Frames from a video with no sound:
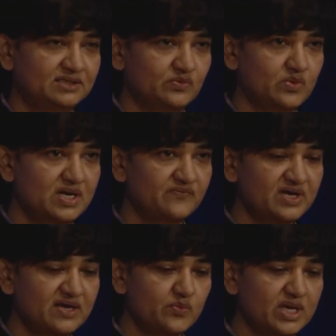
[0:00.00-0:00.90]
What if
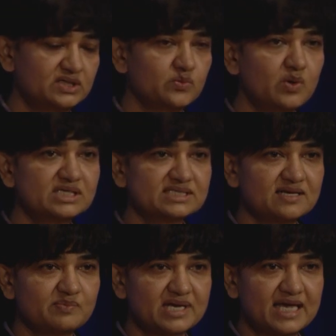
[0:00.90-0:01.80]
I went one
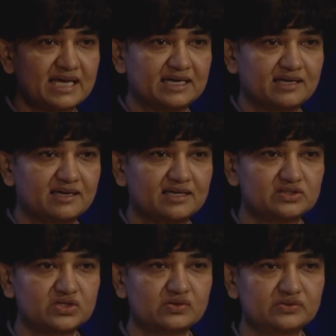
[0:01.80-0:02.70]
step ahead and
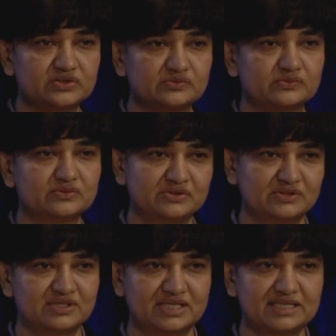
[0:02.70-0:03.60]
told you
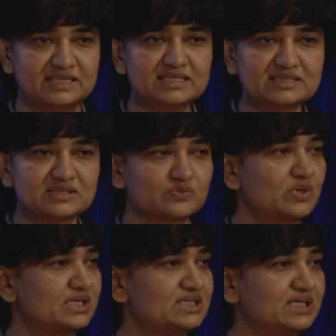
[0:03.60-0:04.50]
that this is
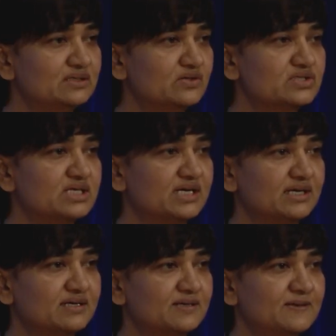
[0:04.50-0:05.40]
what he looks
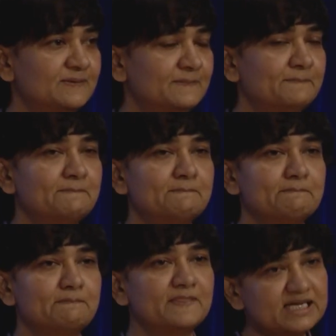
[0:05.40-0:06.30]
like?
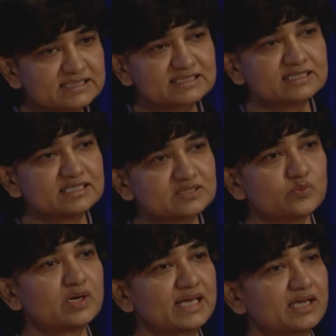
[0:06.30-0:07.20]
This is
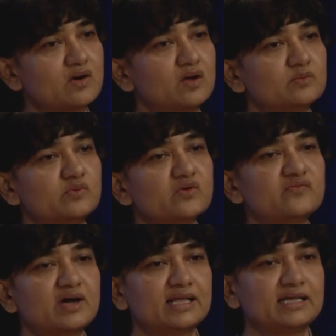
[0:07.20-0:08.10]
what I call
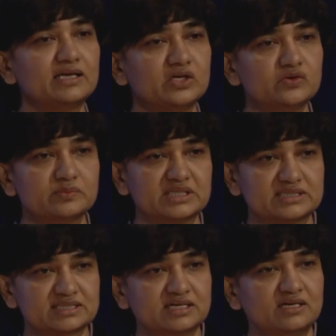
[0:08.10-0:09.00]
profiling
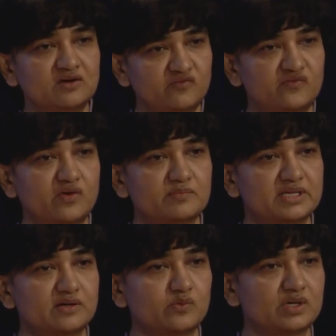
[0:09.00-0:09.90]
humans from
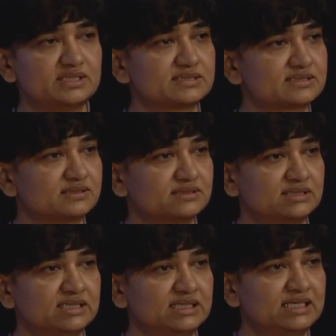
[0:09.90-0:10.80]
their voice.
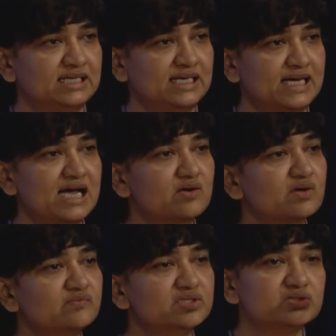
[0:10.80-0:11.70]
How
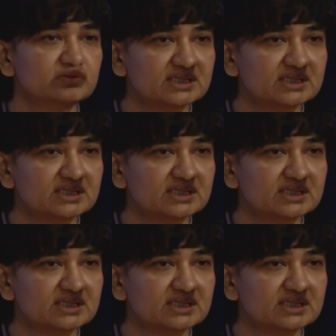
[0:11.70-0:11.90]
can we do